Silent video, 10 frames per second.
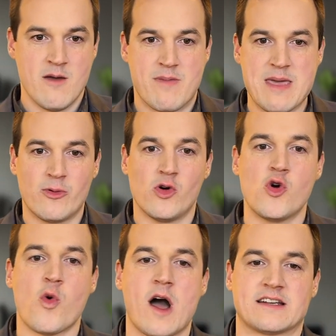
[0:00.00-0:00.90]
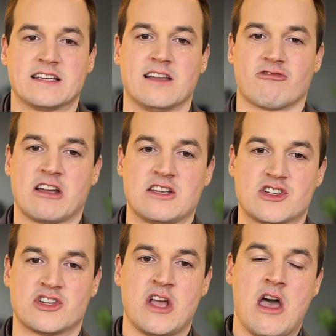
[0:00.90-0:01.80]
People who want to get
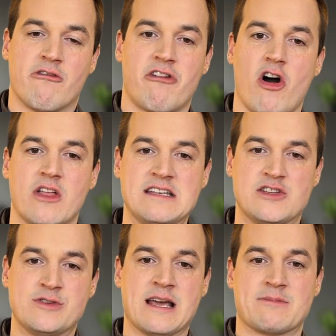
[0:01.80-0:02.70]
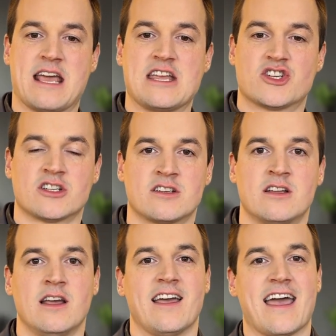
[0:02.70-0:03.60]
rich fall into temptation
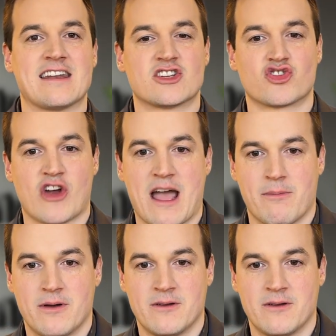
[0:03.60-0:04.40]
and a trap,